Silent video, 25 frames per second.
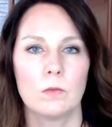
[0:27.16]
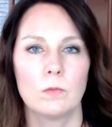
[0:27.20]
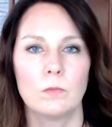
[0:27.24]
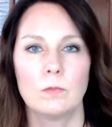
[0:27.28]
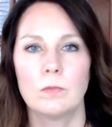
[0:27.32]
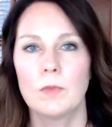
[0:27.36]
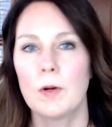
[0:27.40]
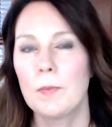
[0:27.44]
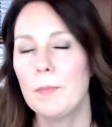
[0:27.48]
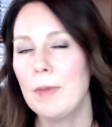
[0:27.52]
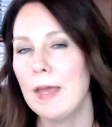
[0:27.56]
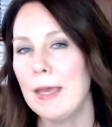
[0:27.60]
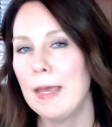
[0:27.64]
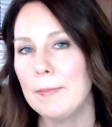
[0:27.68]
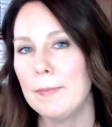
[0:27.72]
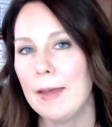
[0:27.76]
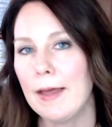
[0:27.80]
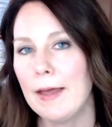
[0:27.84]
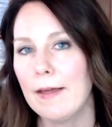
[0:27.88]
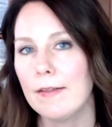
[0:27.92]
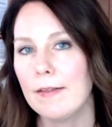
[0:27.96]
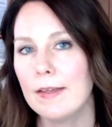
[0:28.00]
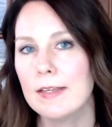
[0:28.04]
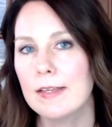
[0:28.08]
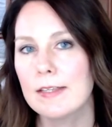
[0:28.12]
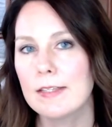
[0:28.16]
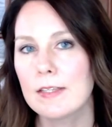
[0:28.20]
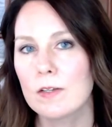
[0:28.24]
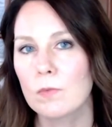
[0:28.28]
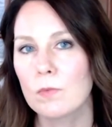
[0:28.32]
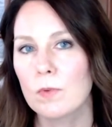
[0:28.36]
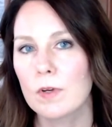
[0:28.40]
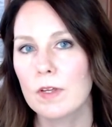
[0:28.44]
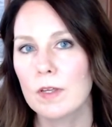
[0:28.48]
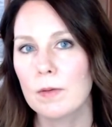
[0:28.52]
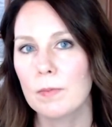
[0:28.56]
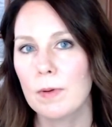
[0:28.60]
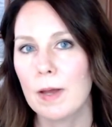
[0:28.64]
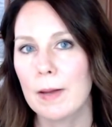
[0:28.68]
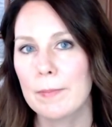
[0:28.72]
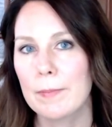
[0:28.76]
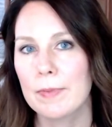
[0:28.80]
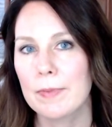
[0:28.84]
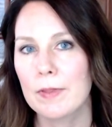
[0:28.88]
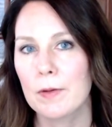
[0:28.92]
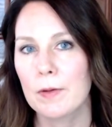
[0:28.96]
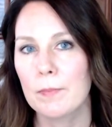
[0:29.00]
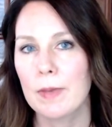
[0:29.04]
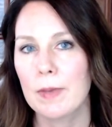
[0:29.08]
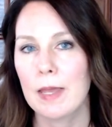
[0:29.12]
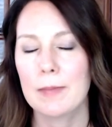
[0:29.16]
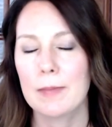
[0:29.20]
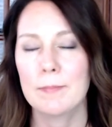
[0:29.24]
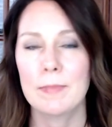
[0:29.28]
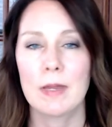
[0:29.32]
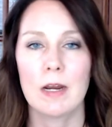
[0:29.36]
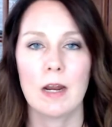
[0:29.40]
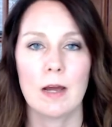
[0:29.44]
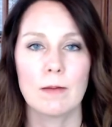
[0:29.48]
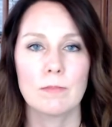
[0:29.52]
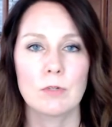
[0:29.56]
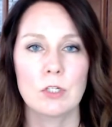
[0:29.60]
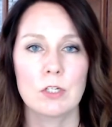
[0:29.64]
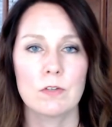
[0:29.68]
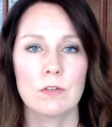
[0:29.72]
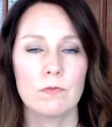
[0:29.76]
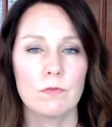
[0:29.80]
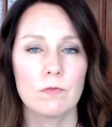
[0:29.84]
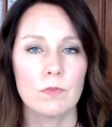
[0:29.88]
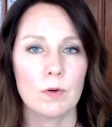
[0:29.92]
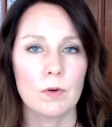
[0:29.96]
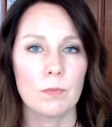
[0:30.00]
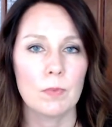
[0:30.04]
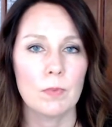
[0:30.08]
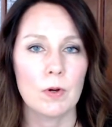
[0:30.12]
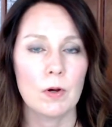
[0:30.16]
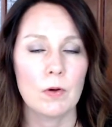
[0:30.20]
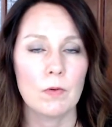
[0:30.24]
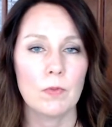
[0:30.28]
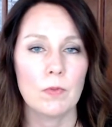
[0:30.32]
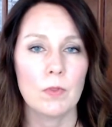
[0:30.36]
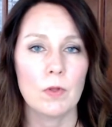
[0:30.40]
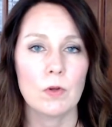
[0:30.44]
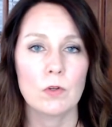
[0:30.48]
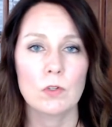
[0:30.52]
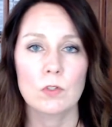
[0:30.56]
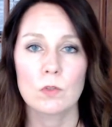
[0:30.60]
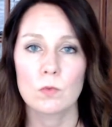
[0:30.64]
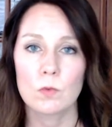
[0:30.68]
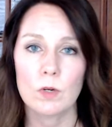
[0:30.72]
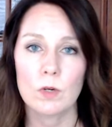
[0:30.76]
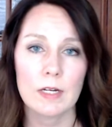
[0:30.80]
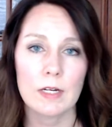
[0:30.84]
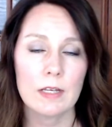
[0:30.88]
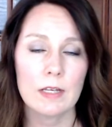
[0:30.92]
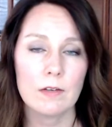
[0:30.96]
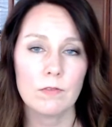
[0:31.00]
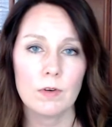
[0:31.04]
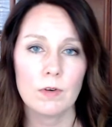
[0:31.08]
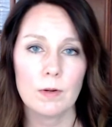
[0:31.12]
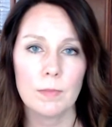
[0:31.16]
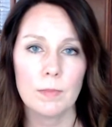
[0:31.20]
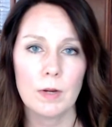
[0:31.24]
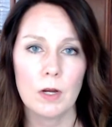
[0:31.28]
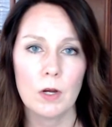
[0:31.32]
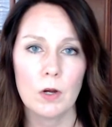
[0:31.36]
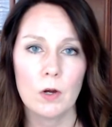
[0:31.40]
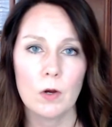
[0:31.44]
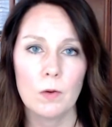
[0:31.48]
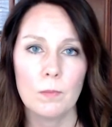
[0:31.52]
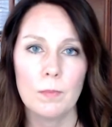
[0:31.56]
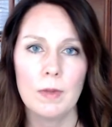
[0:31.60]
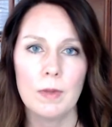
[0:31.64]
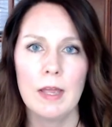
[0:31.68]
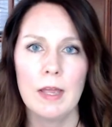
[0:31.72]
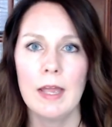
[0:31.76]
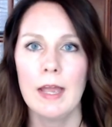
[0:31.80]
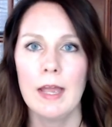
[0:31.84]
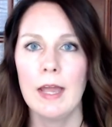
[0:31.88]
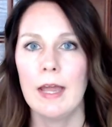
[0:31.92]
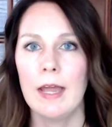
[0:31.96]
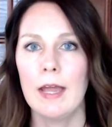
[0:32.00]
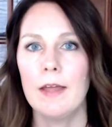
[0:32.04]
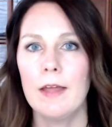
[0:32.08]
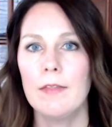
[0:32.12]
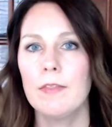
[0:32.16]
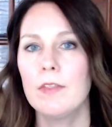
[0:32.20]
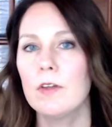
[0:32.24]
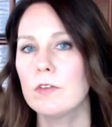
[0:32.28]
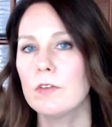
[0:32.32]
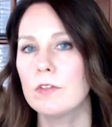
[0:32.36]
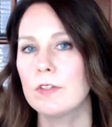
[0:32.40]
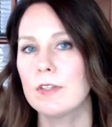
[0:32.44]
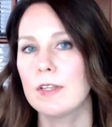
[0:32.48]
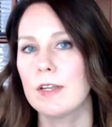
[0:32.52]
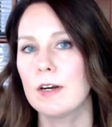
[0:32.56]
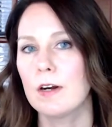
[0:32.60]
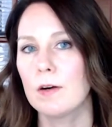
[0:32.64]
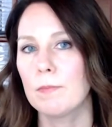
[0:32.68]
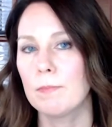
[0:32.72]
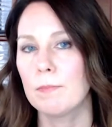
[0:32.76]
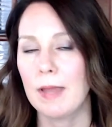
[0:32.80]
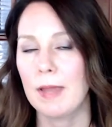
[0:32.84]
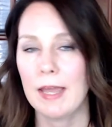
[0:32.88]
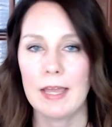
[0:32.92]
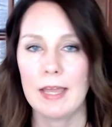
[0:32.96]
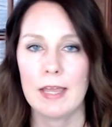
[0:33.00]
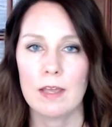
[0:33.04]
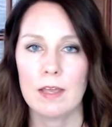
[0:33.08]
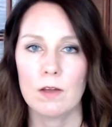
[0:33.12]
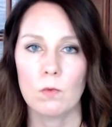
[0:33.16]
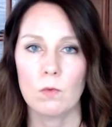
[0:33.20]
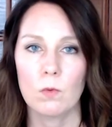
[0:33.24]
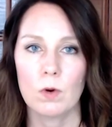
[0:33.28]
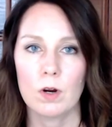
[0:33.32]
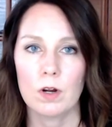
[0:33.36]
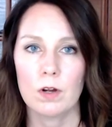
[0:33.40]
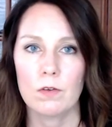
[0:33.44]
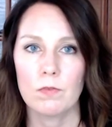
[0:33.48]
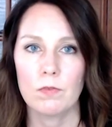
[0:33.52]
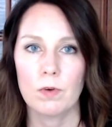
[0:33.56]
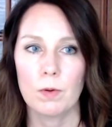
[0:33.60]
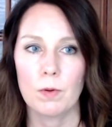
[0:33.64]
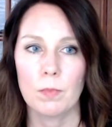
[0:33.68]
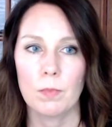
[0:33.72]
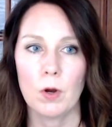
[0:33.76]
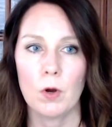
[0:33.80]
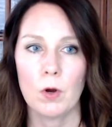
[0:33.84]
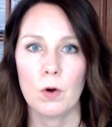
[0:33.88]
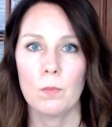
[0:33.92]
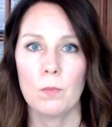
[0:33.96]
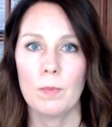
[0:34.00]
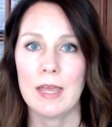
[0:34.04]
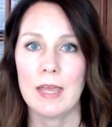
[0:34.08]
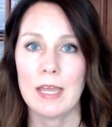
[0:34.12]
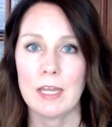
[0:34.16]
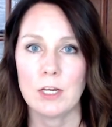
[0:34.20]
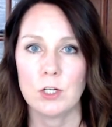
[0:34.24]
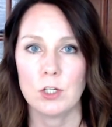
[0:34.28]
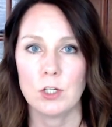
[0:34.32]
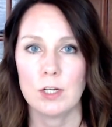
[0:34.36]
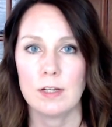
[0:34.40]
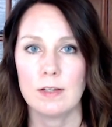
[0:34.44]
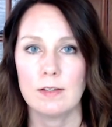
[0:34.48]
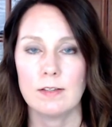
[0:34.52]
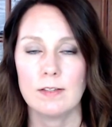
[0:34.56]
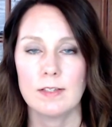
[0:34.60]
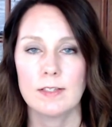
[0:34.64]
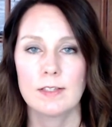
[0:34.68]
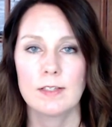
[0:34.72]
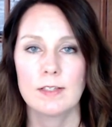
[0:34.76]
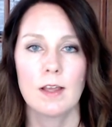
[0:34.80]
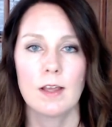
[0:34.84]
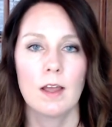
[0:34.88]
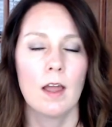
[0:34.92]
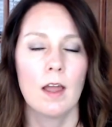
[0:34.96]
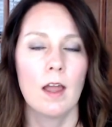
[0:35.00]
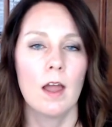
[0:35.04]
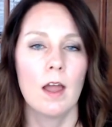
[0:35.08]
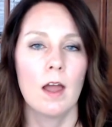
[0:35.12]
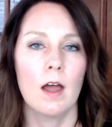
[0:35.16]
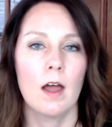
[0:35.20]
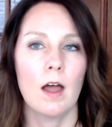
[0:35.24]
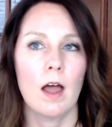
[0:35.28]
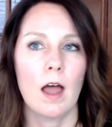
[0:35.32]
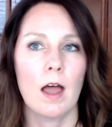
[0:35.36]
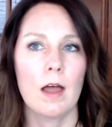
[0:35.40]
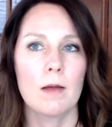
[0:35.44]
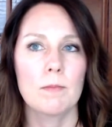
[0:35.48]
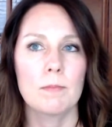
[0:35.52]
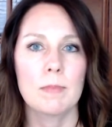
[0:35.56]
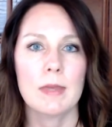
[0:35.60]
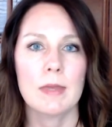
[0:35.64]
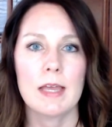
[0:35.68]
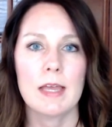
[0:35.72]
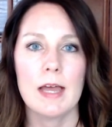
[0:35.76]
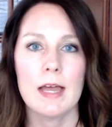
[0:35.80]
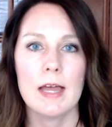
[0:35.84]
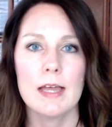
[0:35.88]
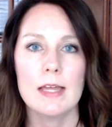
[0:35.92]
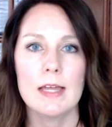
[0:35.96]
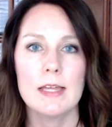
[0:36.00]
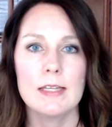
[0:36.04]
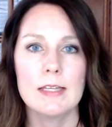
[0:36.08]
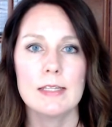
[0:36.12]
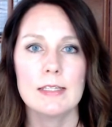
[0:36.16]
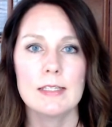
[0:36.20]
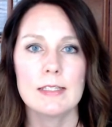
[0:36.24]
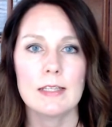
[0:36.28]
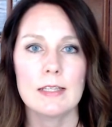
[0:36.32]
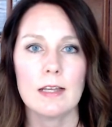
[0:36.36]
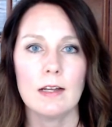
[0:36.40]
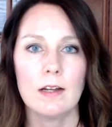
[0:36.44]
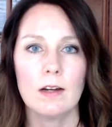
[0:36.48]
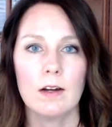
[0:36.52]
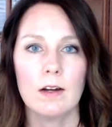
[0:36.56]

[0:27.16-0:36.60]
Well, PayPal is a really popular payment option for both those working from home and those that are paying work from home agents. Because